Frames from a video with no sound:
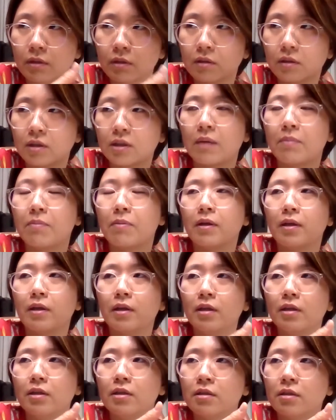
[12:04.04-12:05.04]

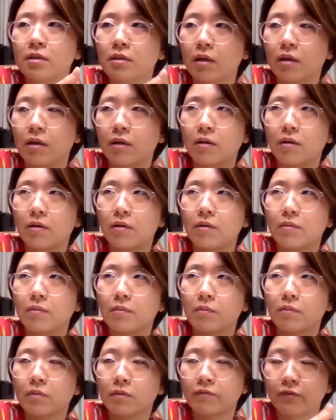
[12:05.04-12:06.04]
Japanese,
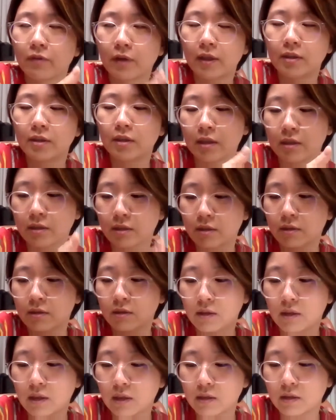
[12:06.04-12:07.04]
French, and
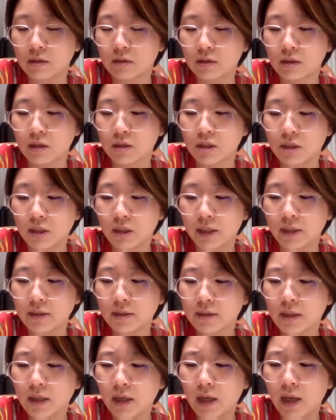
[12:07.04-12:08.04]
such
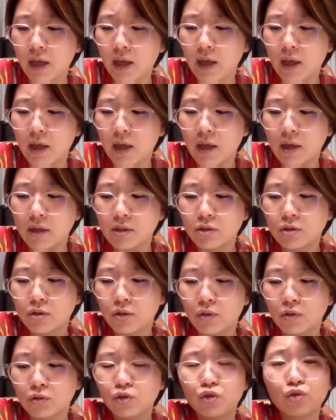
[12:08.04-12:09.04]
things.
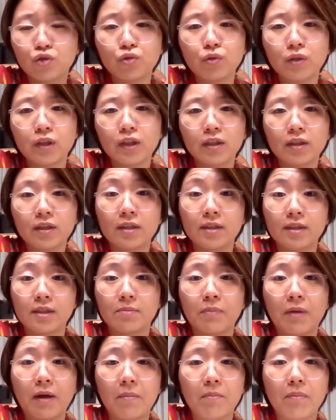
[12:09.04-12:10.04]
So doing this
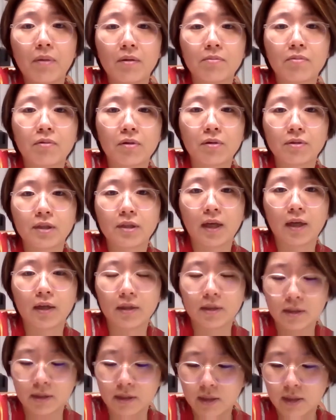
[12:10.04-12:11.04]
penpal
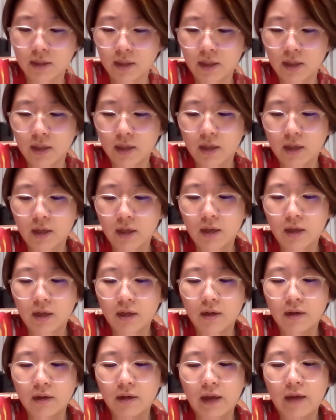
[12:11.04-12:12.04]
project
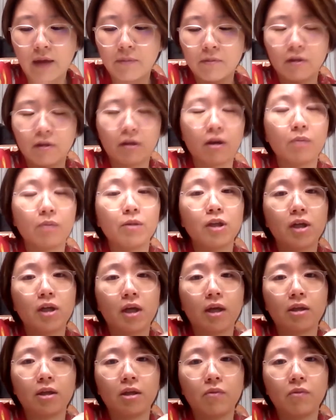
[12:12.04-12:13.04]
and
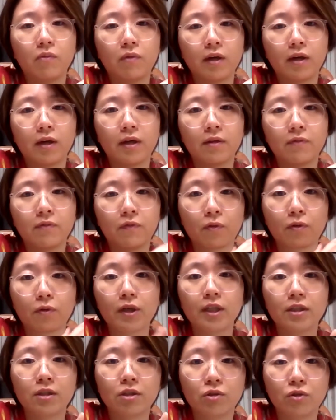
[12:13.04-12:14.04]
communicating with
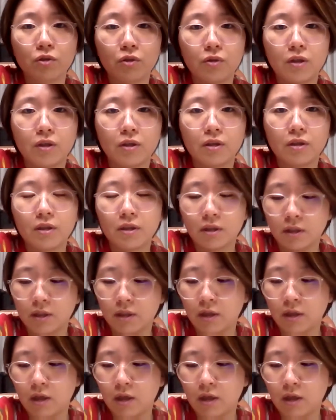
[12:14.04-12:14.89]
foreign students